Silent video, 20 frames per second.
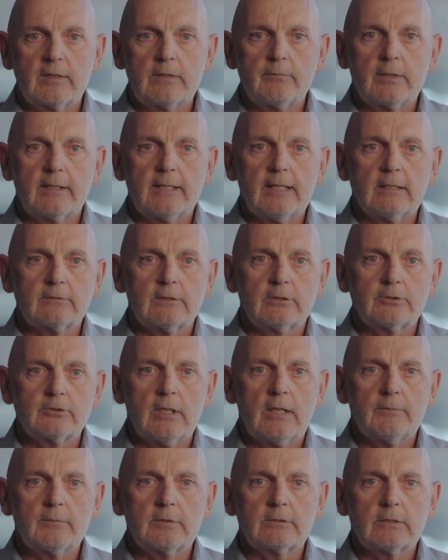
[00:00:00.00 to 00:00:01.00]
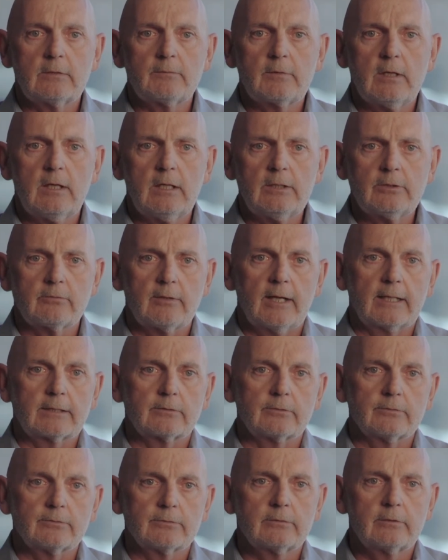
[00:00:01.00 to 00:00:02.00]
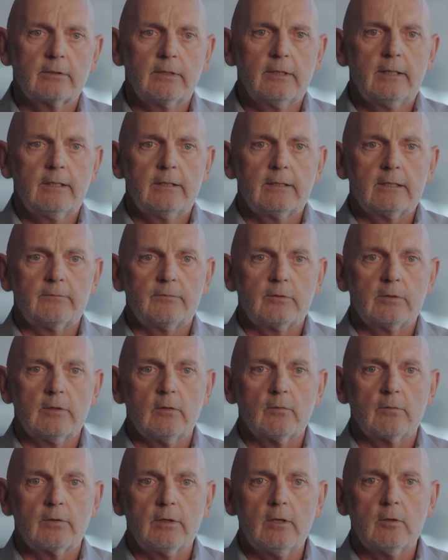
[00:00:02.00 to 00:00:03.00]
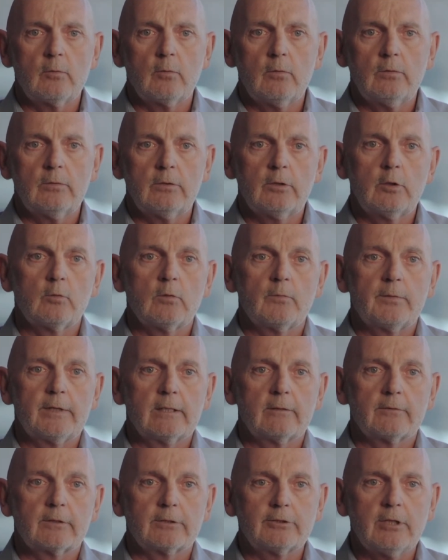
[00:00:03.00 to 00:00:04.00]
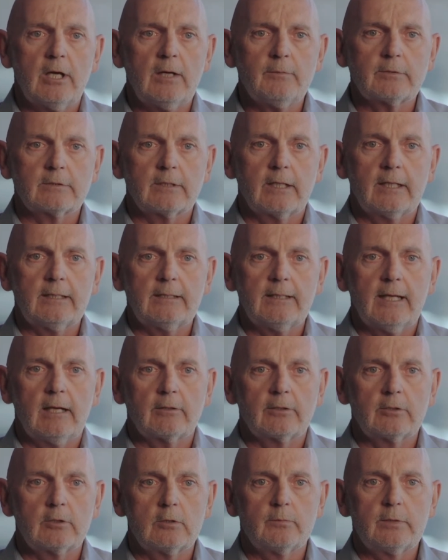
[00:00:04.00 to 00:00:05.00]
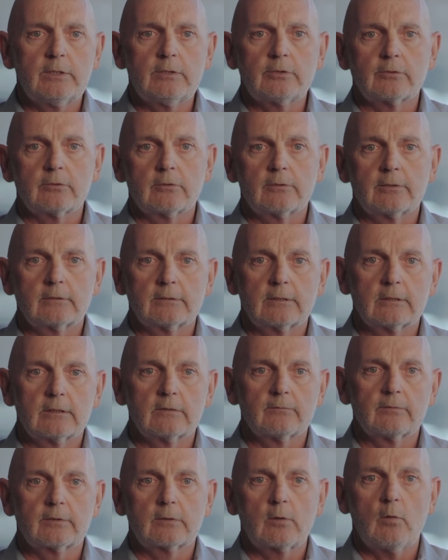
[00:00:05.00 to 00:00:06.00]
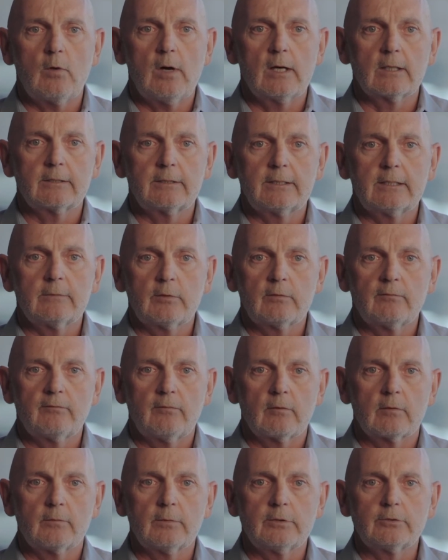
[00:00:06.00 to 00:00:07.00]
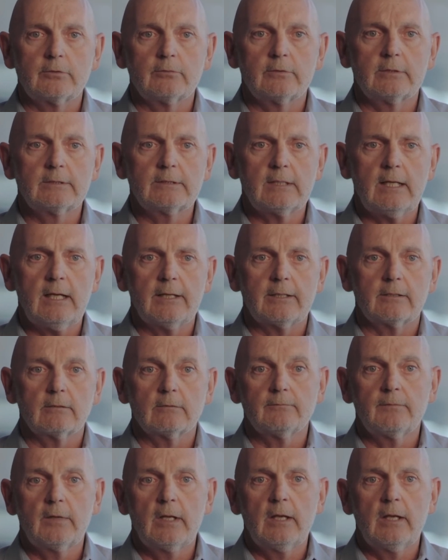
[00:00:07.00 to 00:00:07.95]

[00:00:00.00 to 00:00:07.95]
they bid out the job to subcontractors? If you don't know who will be on the job site, how can you be sure they'll deliver the quality and performance you desire?